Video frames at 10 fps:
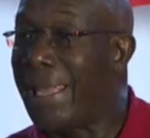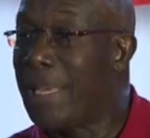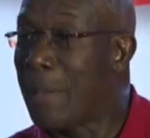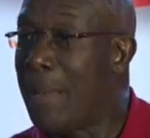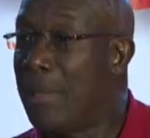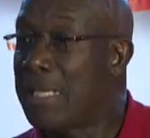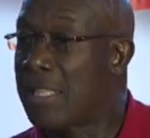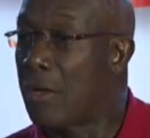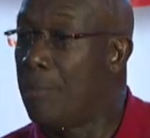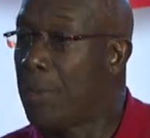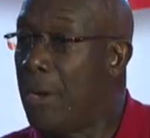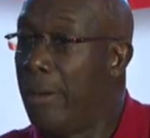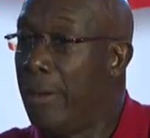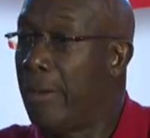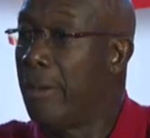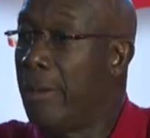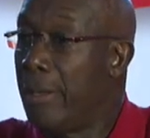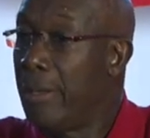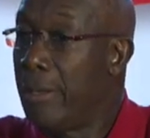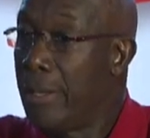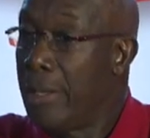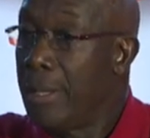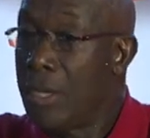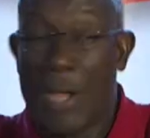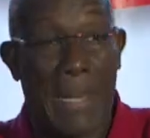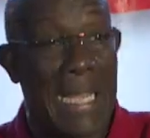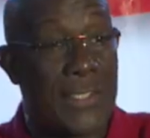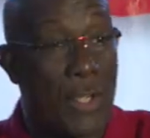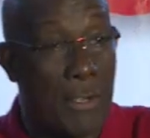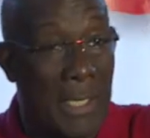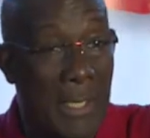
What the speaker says: the Prime Minister compound. You remember that story?